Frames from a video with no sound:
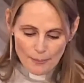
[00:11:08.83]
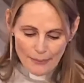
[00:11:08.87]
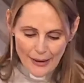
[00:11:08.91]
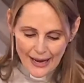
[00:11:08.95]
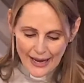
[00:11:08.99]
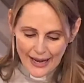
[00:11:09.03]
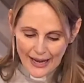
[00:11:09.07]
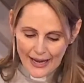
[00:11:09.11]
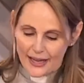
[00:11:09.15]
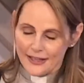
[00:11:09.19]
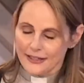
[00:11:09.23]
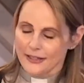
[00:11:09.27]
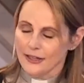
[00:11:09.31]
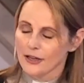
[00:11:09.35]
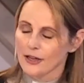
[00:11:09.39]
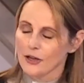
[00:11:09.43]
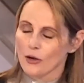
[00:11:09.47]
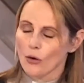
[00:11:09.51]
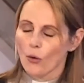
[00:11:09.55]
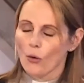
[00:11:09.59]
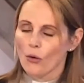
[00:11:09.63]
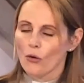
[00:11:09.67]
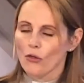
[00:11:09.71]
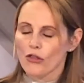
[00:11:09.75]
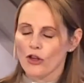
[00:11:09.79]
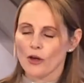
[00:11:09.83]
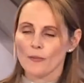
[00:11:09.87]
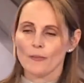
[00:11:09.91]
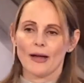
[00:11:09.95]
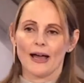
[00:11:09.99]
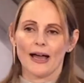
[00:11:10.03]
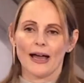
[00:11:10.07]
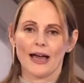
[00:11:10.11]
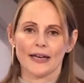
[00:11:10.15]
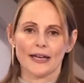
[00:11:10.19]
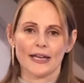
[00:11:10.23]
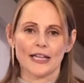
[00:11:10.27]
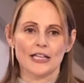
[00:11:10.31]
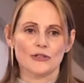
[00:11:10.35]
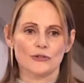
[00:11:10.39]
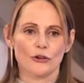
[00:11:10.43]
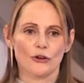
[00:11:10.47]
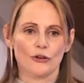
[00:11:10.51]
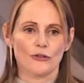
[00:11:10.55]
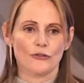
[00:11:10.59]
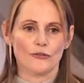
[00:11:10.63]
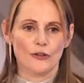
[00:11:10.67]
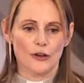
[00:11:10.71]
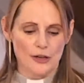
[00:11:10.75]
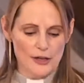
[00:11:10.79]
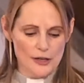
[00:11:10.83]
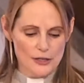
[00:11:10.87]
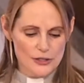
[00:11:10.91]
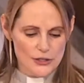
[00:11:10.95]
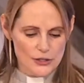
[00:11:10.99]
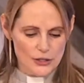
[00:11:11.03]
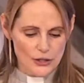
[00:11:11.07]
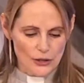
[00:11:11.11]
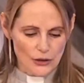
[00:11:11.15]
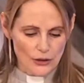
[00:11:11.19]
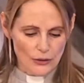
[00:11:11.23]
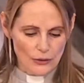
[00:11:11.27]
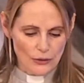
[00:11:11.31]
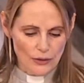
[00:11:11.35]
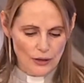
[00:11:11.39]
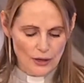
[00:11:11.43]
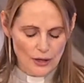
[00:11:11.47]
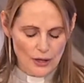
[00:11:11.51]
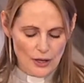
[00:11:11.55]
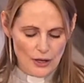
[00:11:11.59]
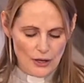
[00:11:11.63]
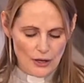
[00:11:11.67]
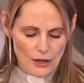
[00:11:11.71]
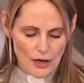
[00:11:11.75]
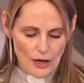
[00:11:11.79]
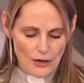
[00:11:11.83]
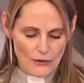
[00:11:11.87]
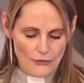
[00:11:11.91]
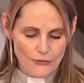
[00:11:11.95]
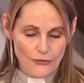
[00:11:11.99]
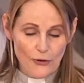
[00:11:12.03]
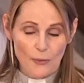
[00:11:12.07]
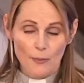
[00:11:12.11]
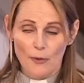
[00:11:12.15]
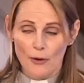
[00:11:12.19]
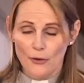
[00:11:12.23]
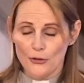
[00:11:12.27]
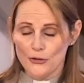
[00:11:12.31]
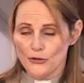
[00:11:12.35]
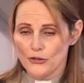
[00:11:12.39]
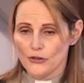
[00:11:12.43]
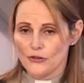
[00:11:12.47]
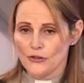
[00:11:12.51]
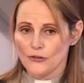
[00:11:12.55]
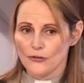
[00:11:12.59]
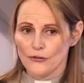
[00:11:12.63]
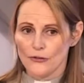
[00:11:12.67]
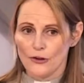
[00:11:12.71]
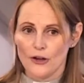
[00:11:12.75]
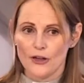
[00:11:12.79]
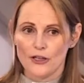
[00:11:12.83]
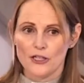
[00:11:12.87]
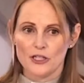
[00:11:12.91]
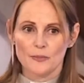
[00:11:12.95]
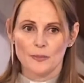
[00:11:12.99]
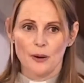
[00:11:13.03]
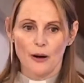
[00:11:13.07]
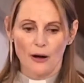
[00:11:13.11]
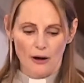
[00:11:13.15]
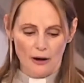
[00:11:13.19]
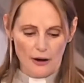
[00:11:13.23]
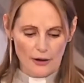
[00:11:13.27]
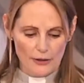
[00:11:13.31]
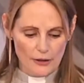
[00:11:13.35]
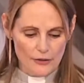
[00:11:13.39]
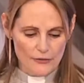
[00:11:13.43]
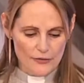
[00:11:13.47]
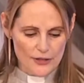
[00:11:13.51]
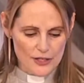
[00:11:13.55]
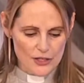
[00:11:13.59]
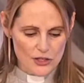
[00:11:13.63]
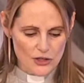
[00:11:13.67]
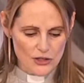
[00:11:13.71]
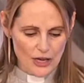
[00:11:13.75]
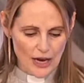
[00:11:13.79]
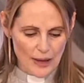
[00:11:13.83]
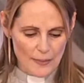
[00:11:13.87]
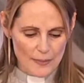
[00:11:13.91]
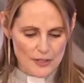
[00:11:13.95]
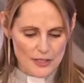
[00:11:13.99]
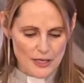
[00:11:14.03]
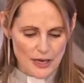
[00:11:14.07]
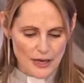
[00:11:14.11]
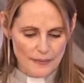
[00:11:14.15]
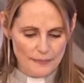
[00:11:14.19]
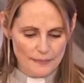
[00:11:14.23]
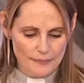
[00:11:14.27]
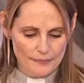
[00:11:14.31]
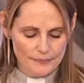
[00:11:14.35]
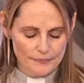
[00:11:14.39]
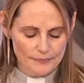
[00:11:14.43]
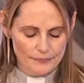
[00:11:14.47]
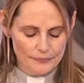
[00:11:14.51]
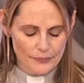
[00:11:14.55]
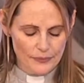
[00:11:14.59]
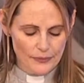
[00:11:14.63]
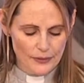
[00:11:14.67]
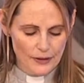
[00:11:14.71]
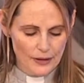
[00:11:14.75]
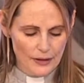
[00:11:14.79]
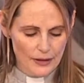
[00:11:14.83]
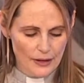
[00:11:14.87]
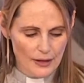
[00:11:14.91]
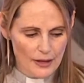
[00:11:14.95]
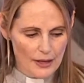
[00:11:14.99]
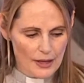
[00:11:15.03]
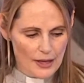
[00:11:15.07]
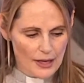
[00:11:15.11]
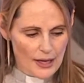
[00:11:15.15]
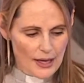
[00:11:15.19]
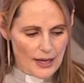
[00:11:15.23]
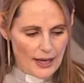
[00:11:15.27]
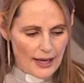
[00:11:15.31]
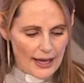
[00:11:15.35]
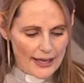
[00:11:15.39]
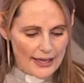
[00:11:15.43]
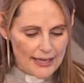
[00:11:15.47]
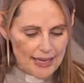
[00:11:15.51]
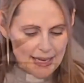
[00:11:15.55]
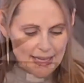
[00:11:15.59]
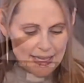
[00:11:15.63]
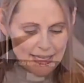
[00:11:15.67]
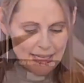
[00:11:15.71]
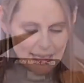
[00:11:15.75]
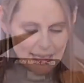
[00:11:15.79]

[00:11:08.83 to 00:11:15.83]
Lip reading: man, or the man, is referred to for most of the first part of this chapter. And